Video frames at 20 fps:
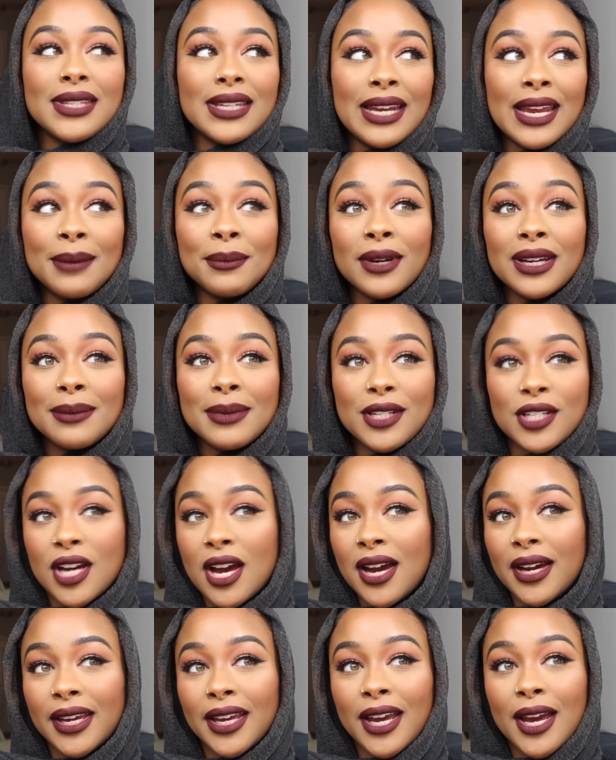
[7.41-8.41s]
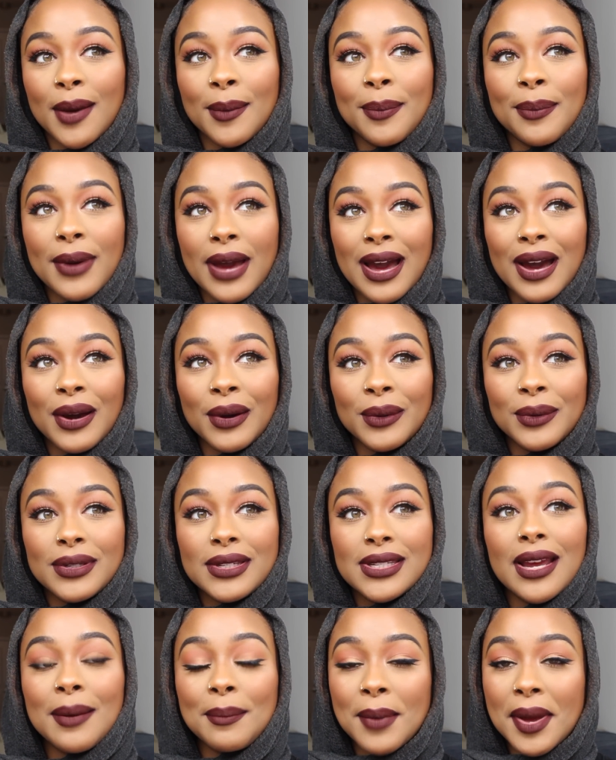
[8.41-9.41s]
Today I'm going to be talking
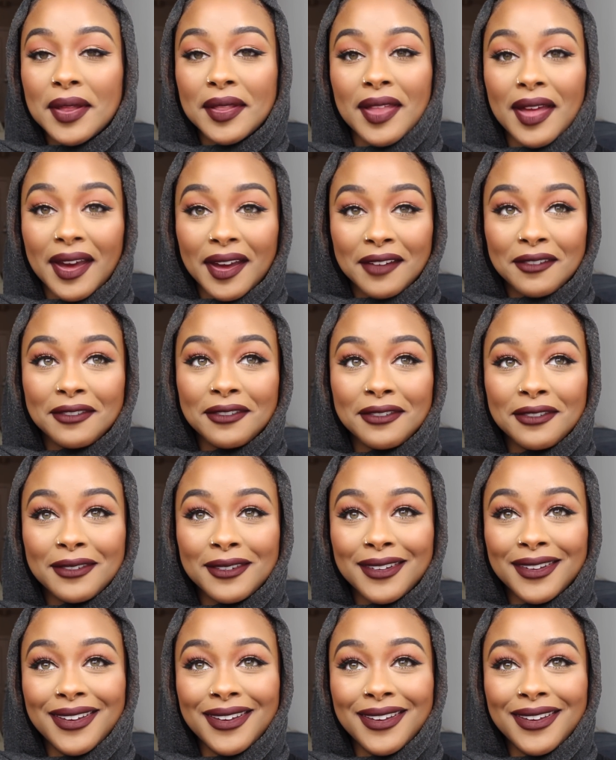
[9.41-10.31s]
about my life